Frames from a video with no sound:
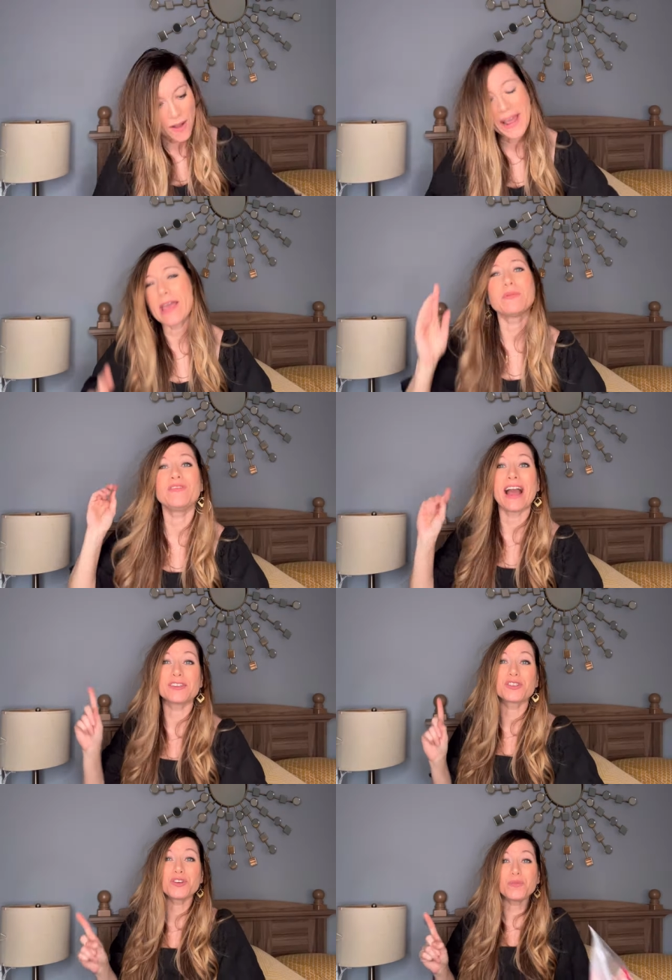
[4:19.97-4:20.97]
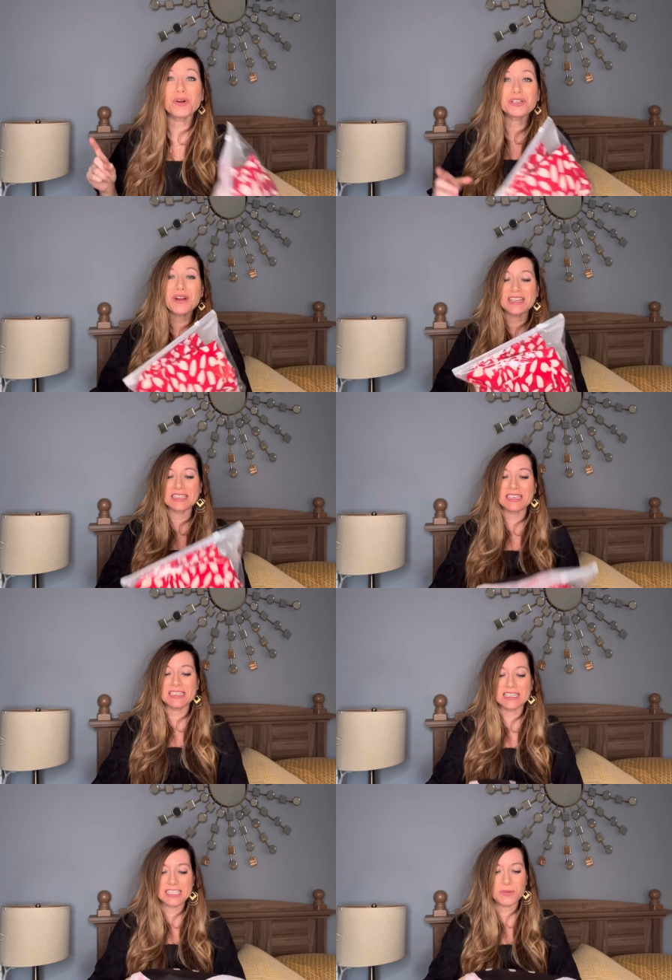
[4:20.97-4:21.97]
Okay, and we've got two more
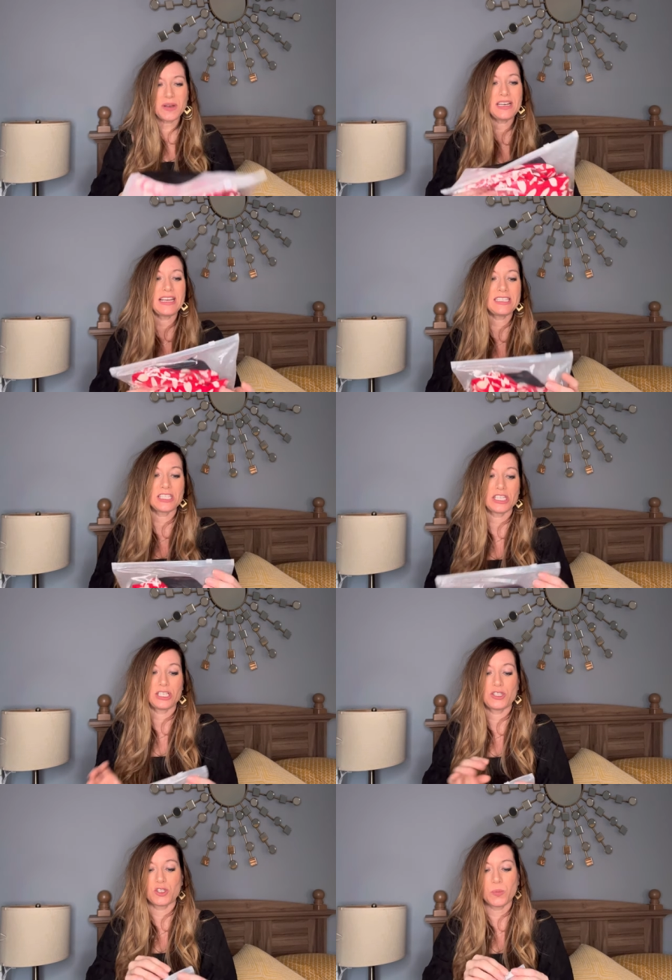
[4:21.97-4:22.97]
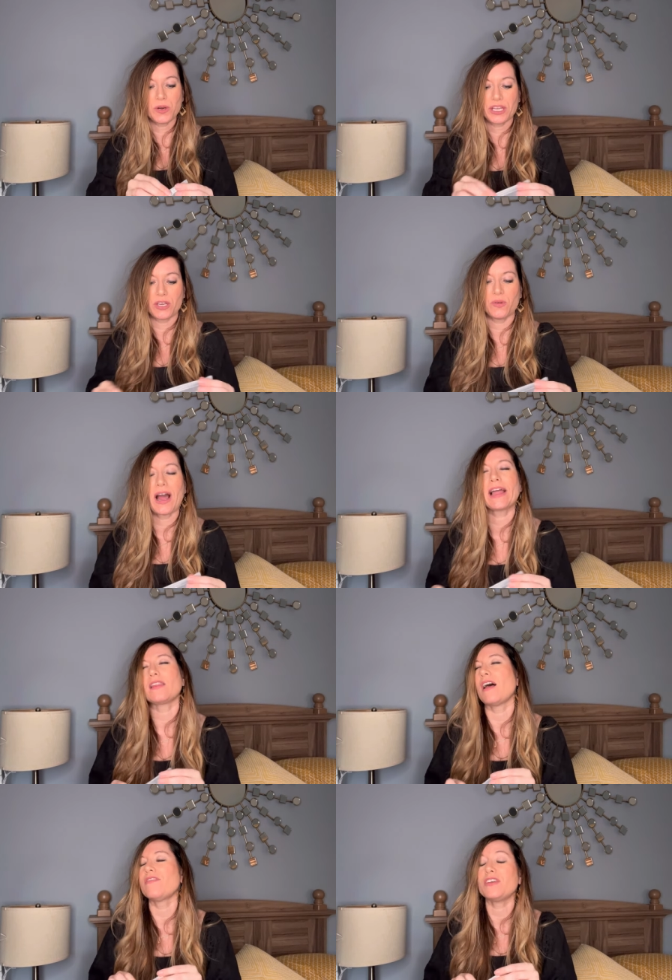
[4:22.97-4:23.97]
dresses. This one is super cute. I
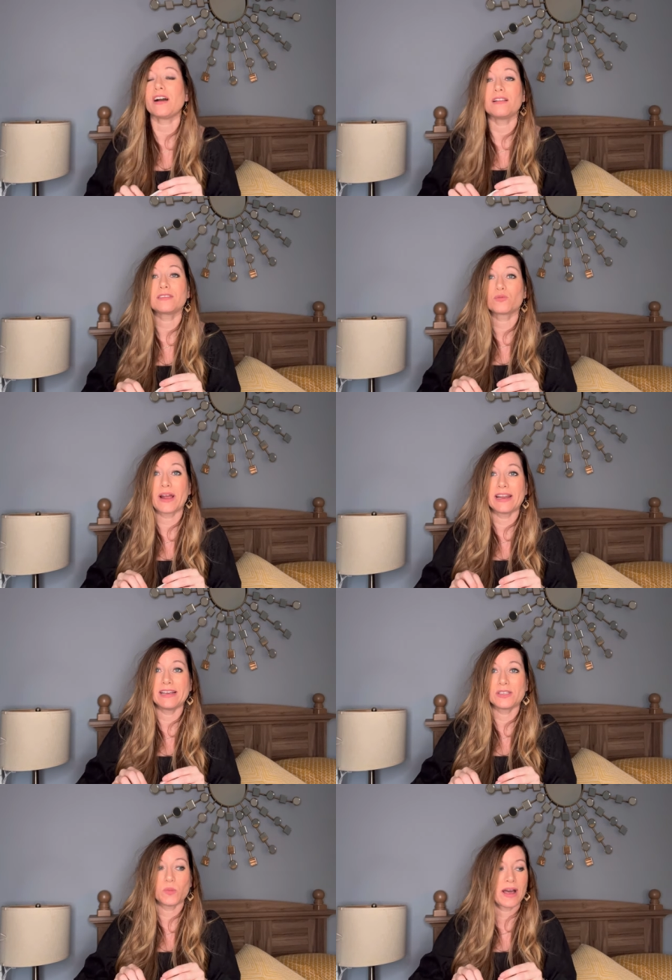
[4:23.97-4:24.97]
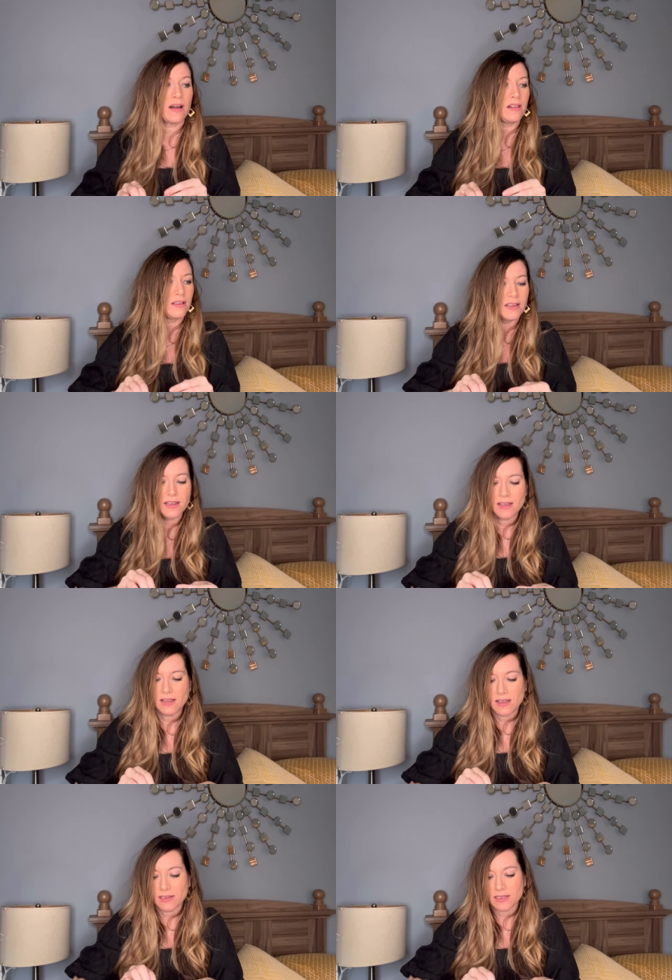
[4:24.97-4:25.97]
love the color red as well.
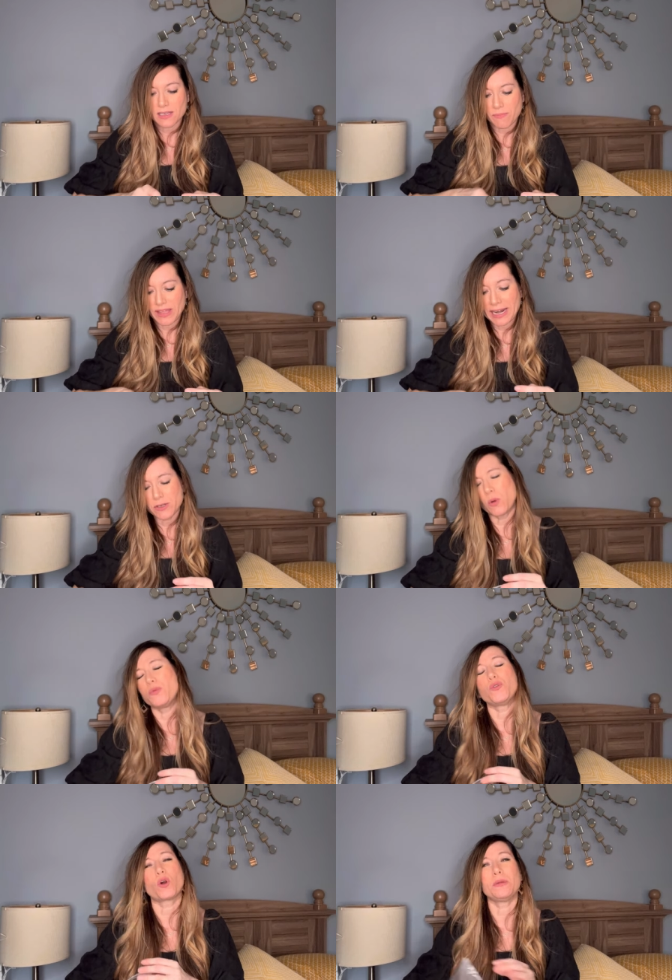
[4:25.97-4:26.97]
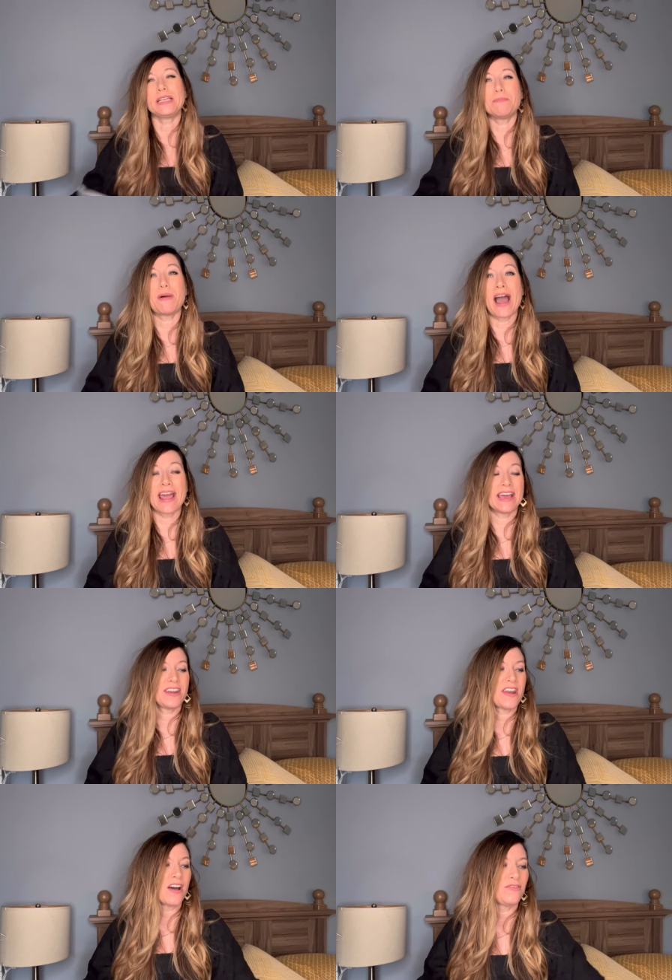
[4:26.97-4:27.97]
Something I don't normally buy
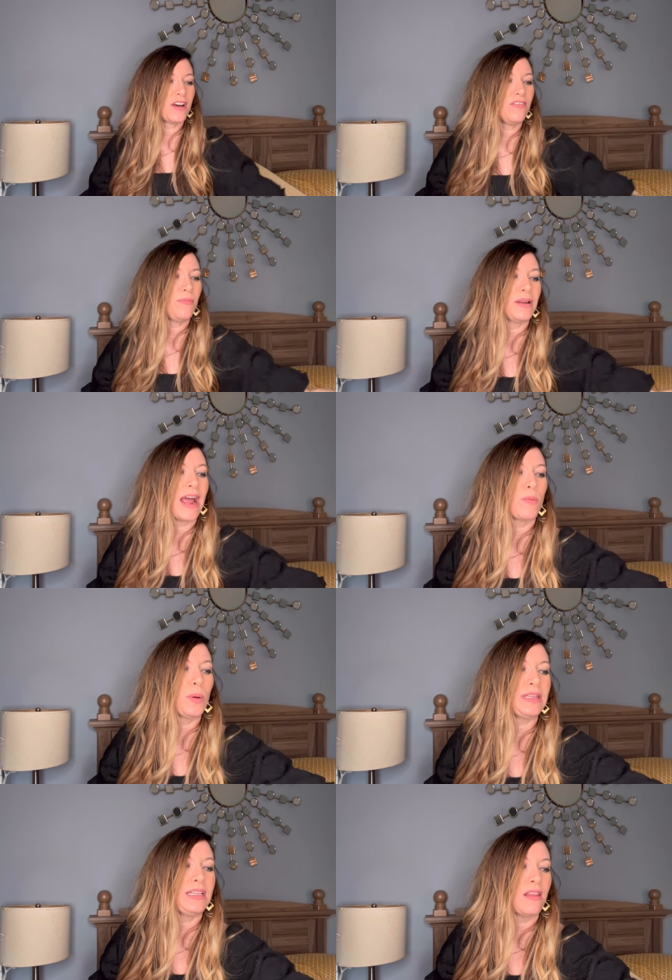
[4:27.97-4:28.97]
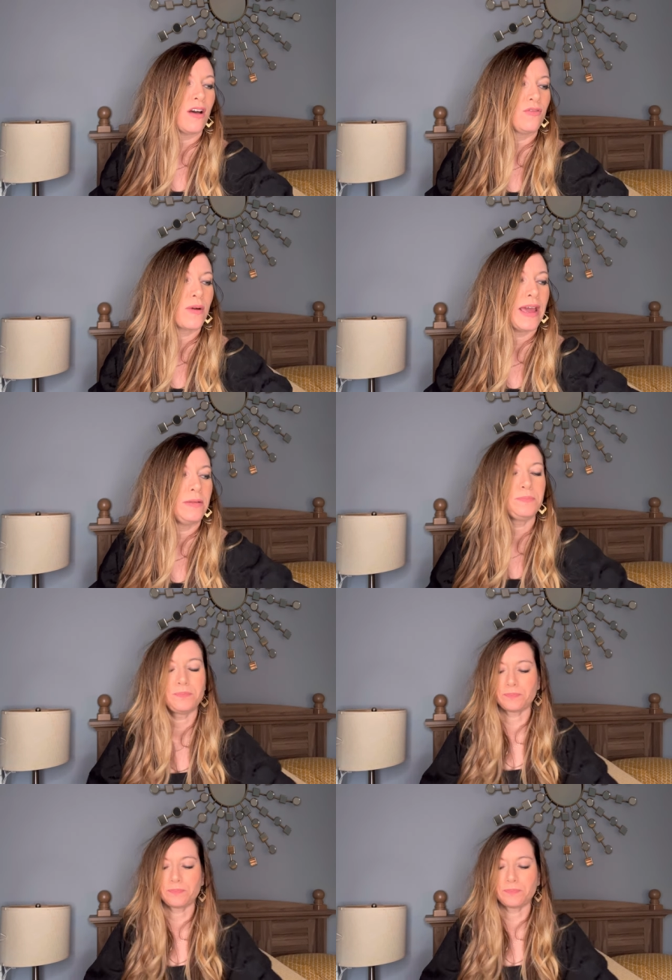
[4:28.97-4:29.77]
enough of, but I really love red.